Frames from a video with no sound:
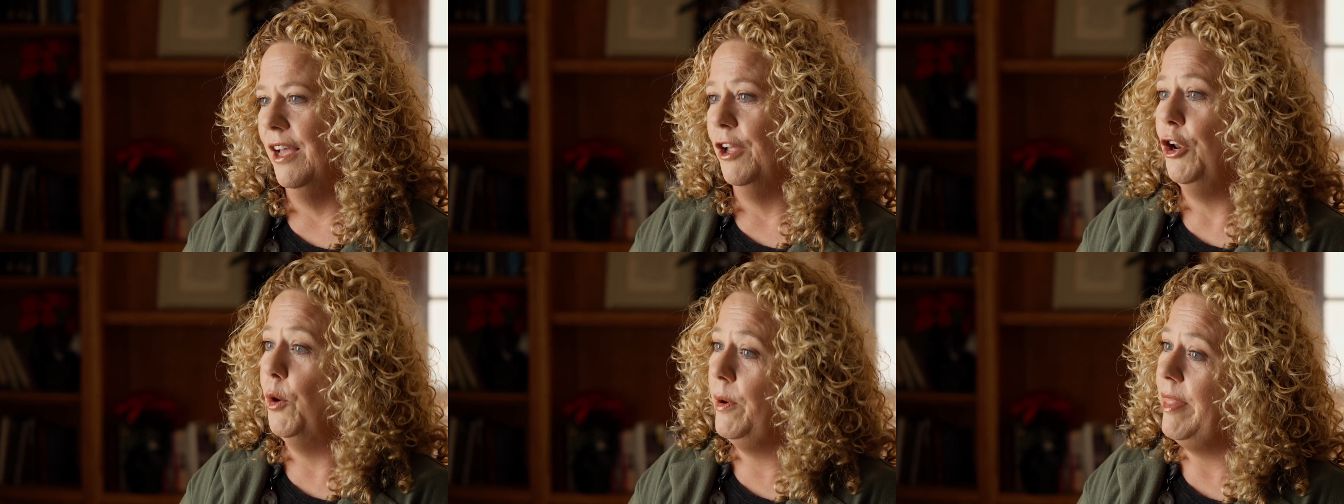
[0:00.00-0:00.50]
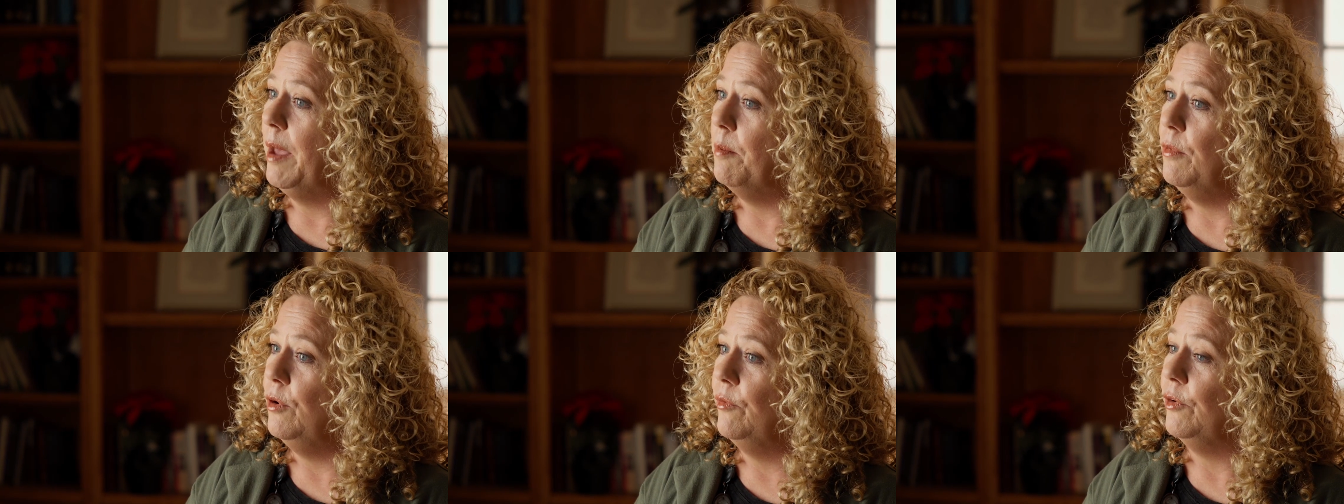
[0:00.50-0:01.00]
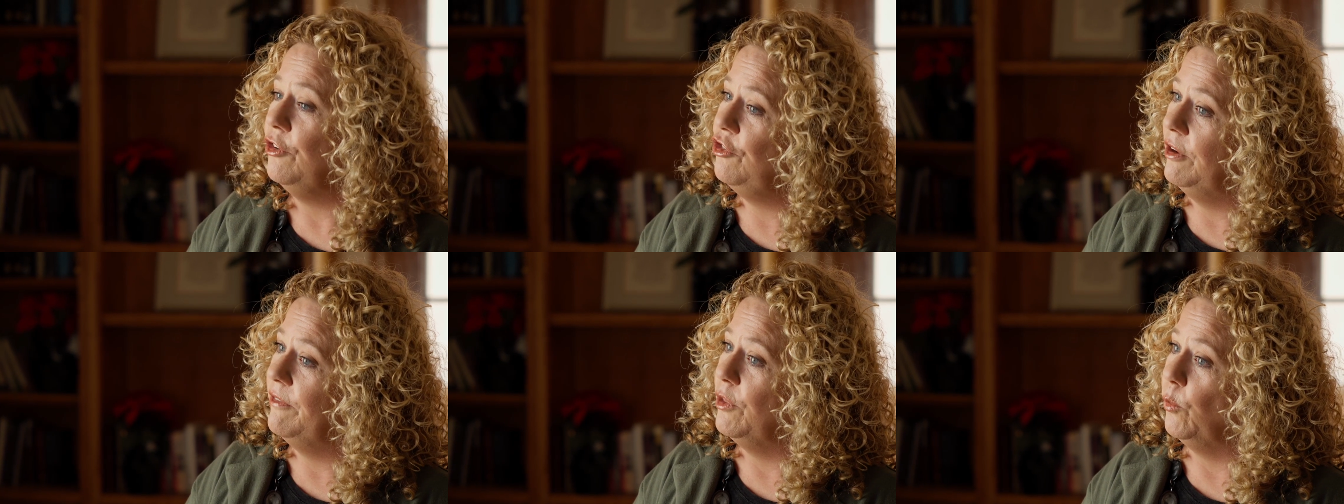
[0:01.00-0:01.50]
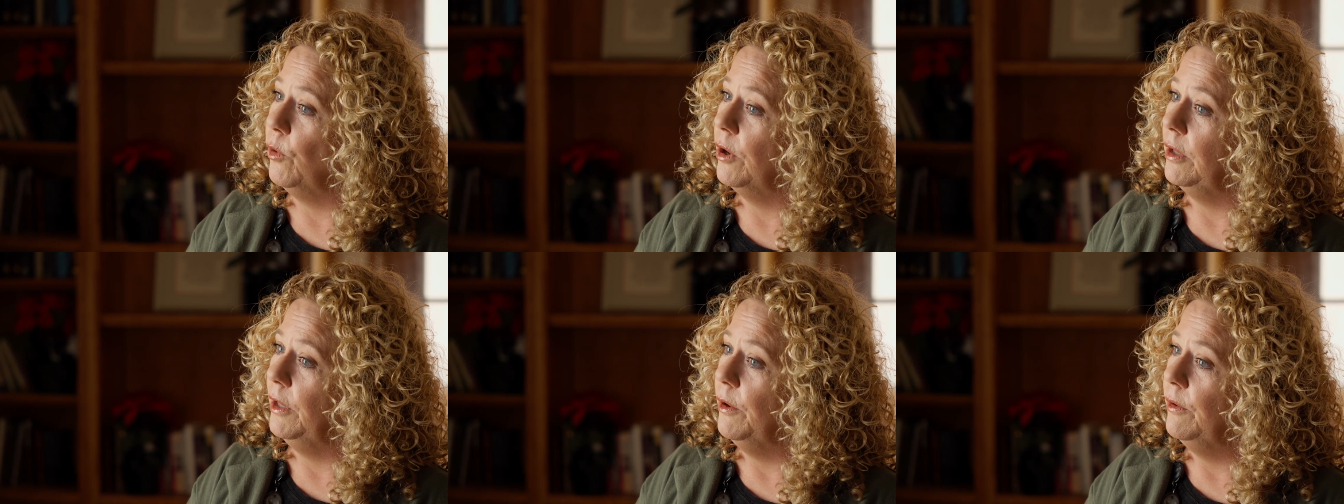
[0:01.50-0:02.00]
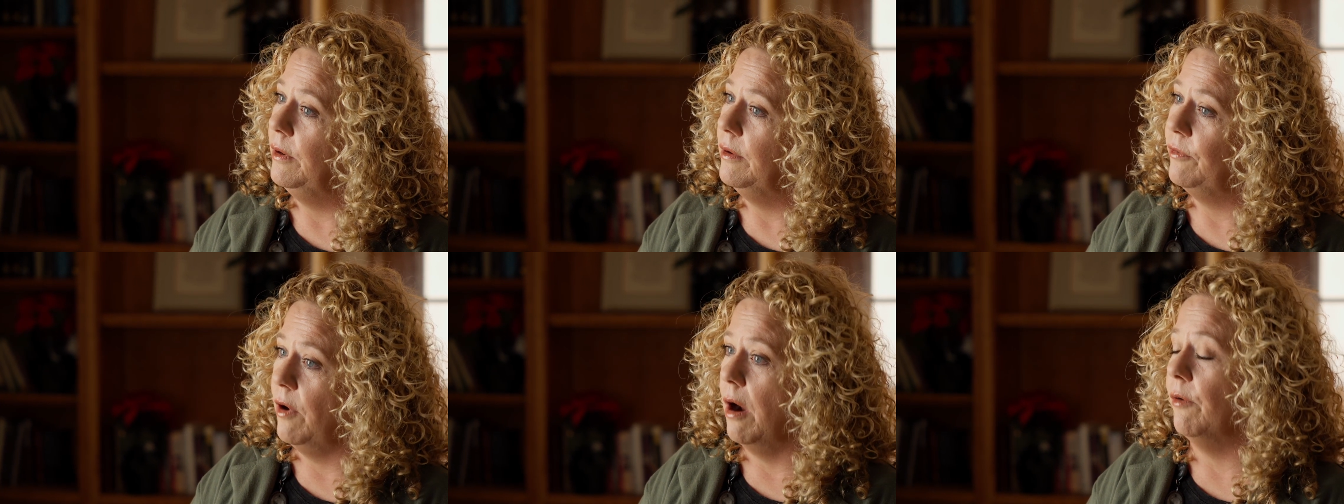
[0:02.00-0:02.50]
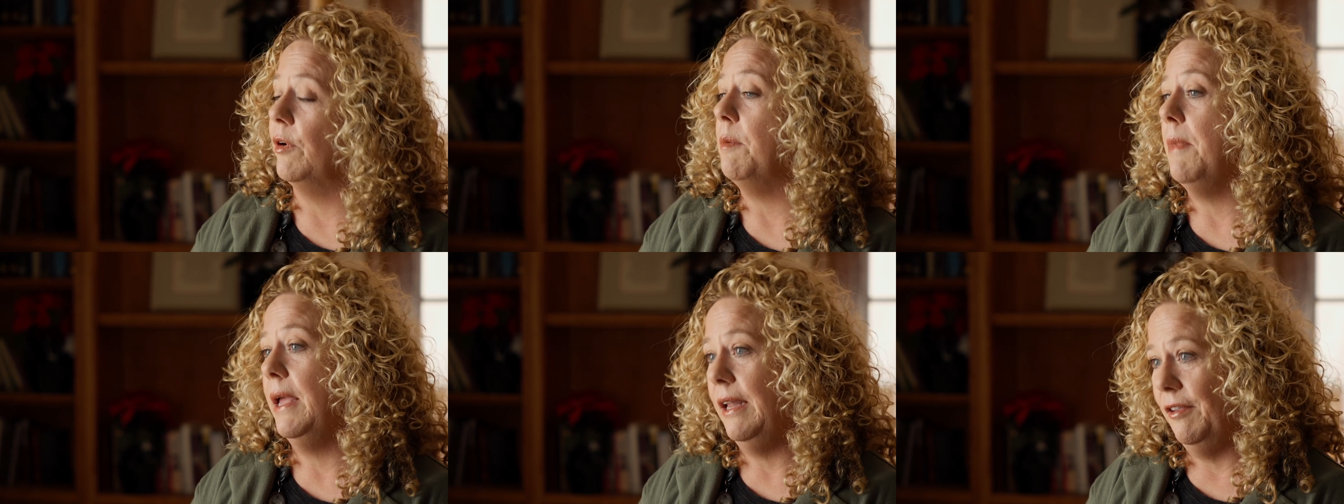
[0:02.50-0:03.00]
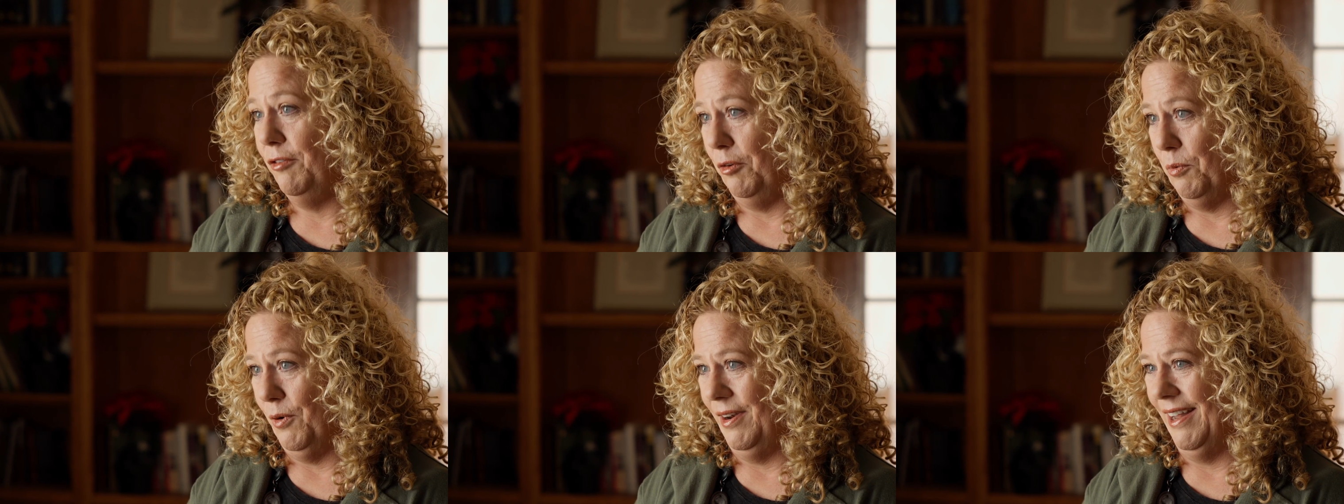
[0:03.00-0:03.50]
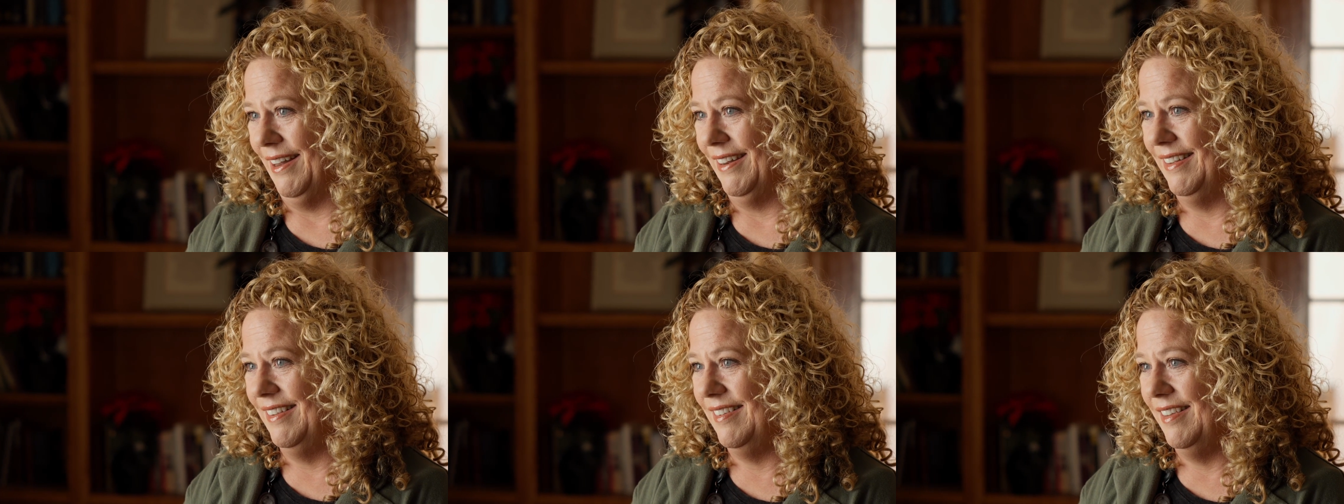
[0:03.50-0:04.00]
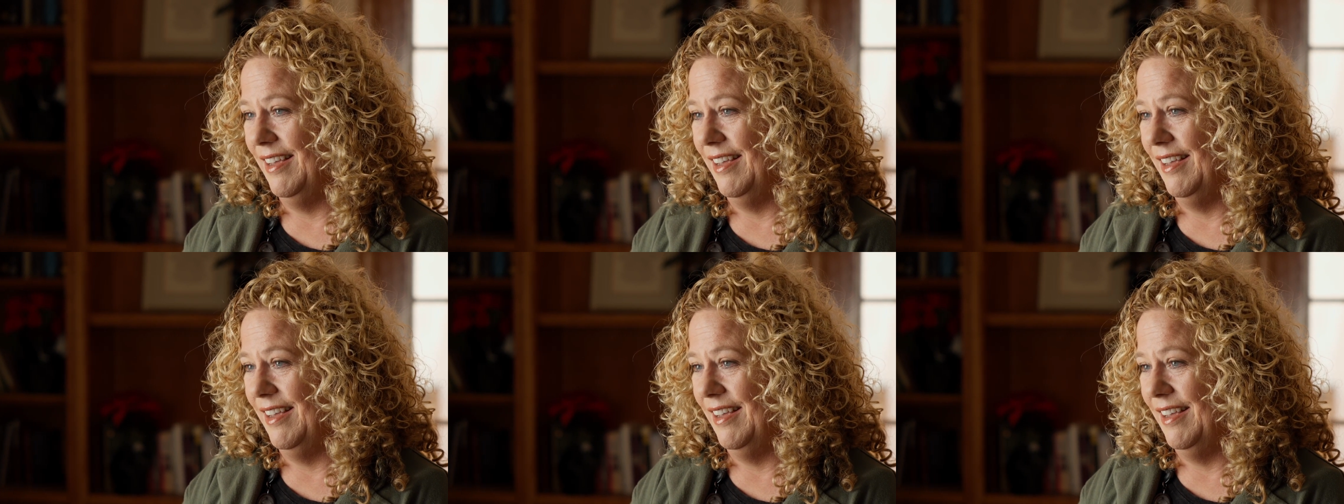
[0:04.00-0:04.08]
Knowing that move would shift the workload for our remaining superintendents,